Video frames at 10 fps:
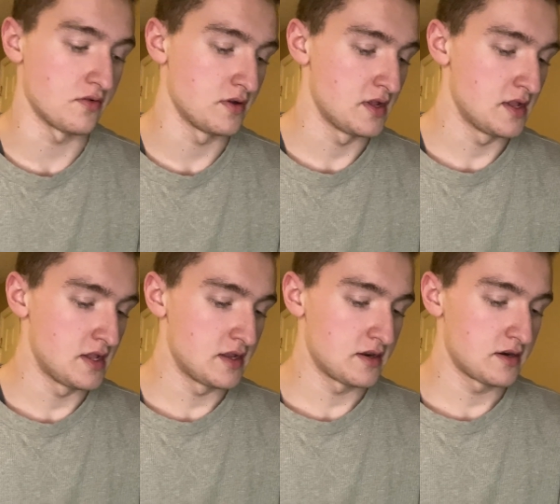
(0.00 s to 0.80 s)

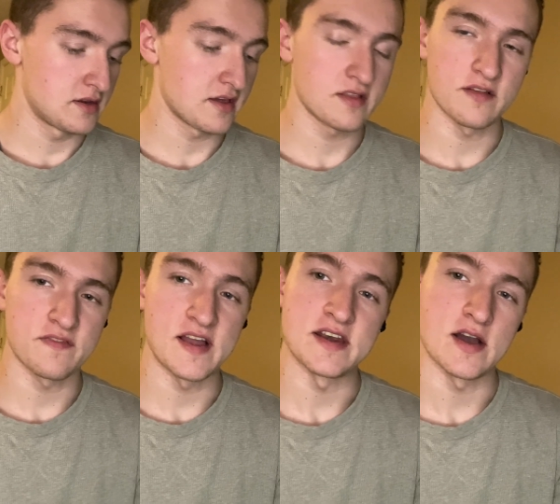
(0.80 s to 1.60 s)
You just have to
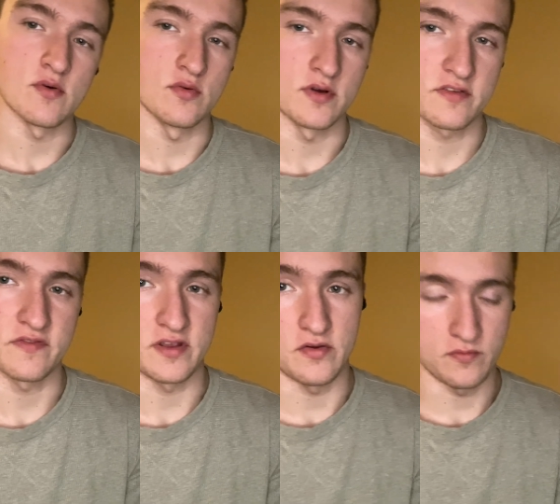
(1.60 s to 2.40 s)
find out what works
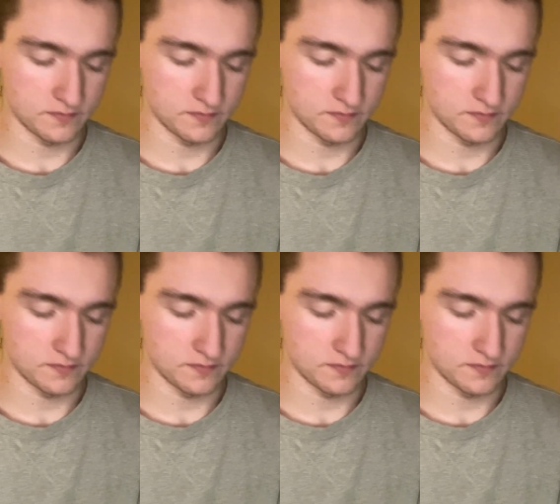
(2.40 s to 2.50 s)
for you.